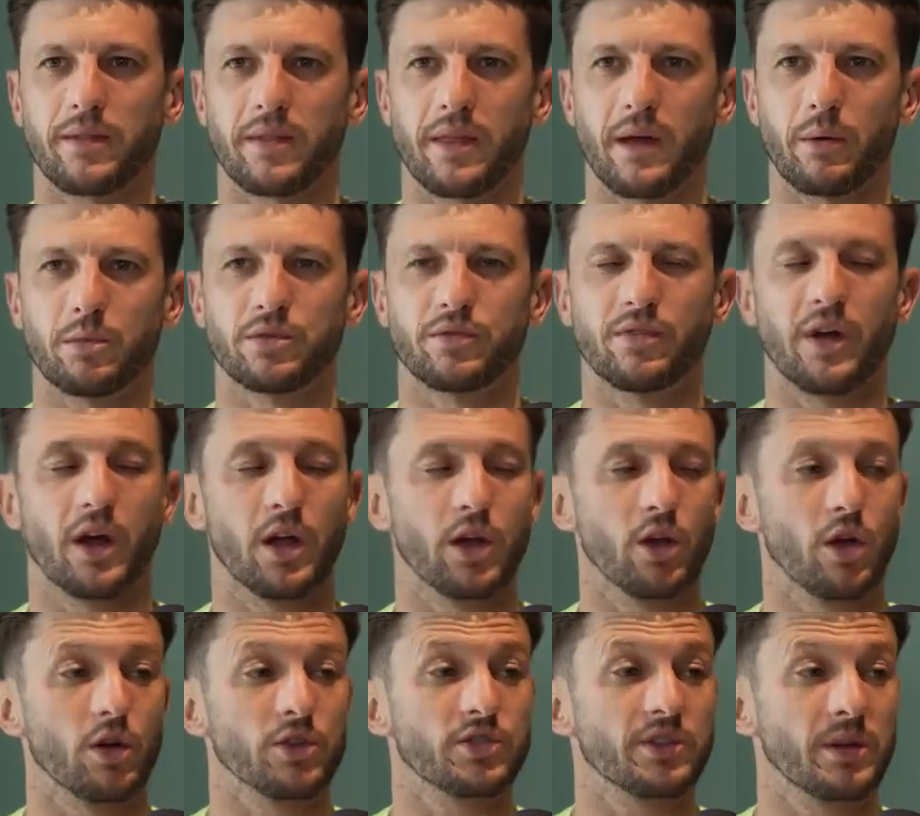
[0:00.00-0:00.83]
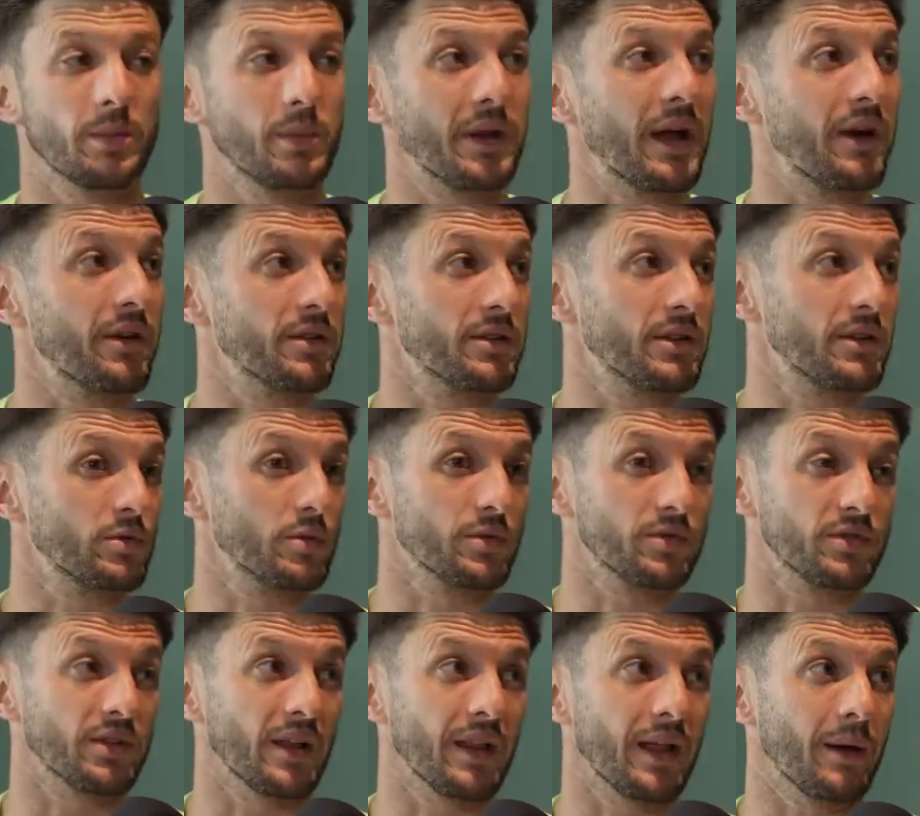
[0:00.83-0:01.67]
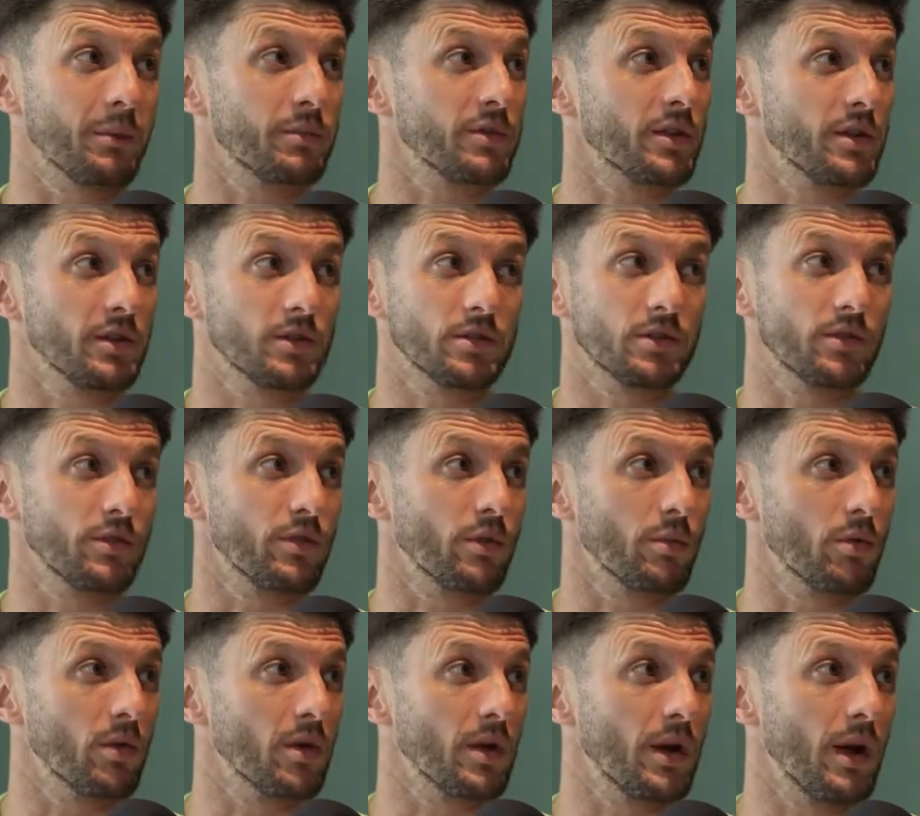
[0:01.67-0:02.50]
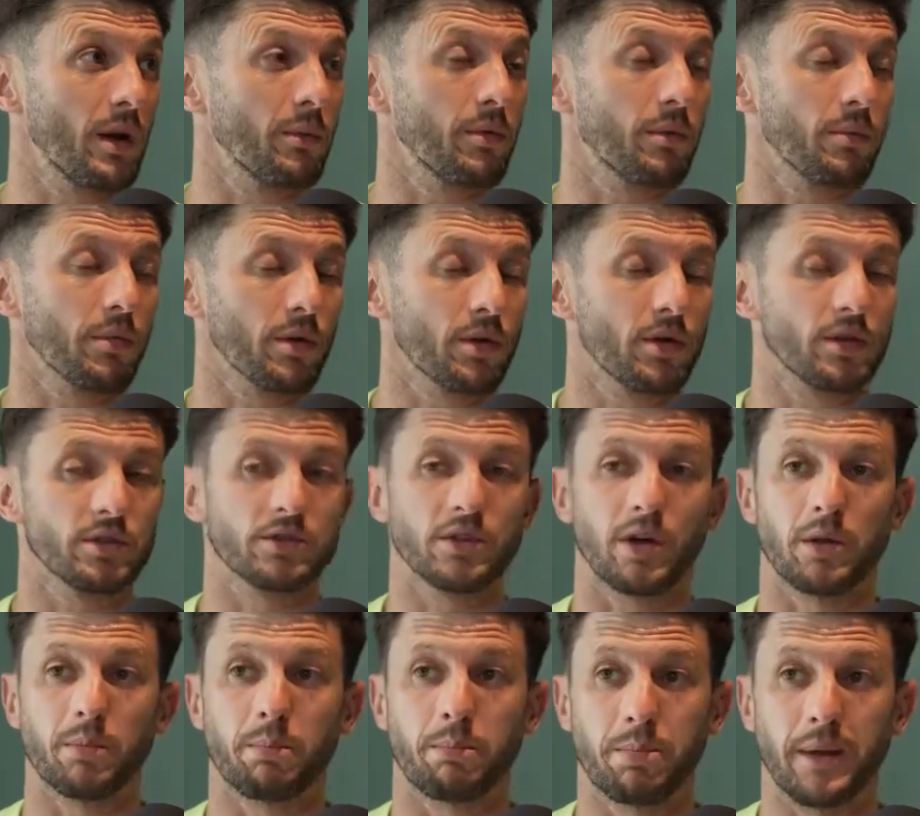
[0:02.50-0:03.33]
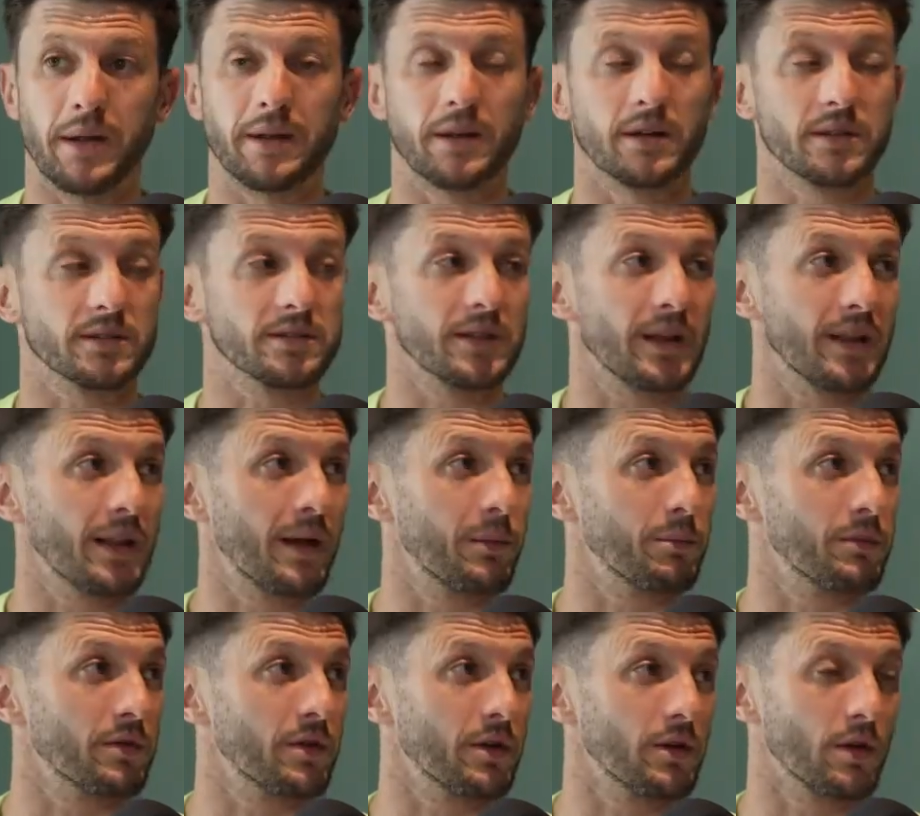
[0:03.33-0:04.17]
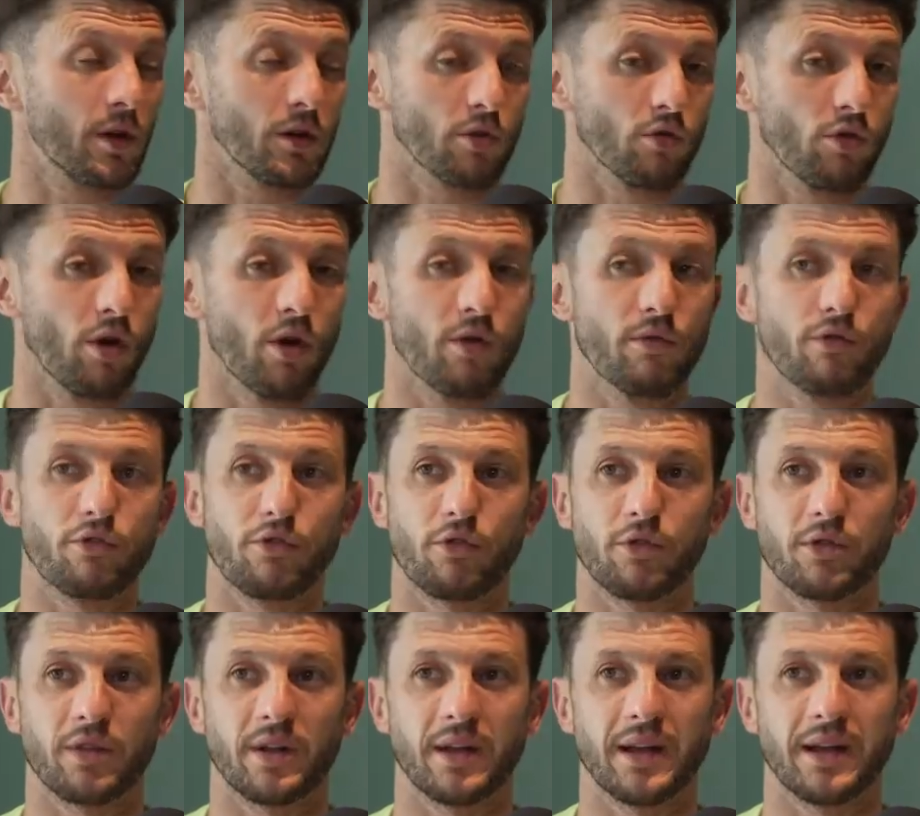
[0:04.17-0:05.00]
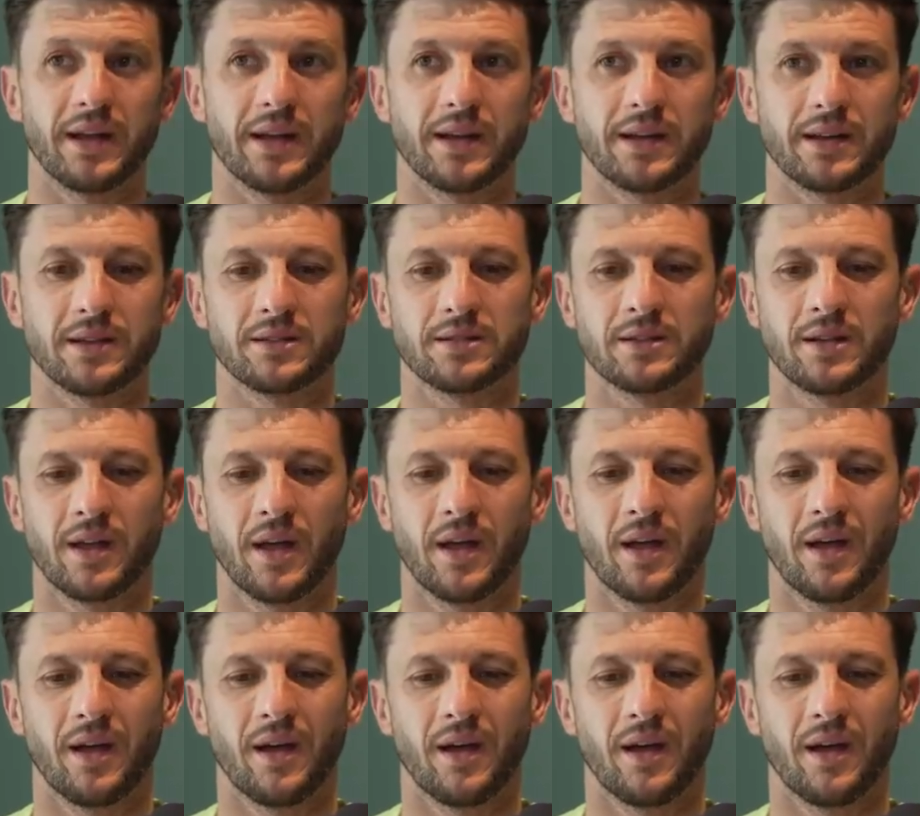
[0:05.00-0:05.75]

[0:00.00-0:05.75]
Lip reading: there was a lot of similarities with Southampton as a football club, and because I'd been at Southampton, I'd grown through the leagues.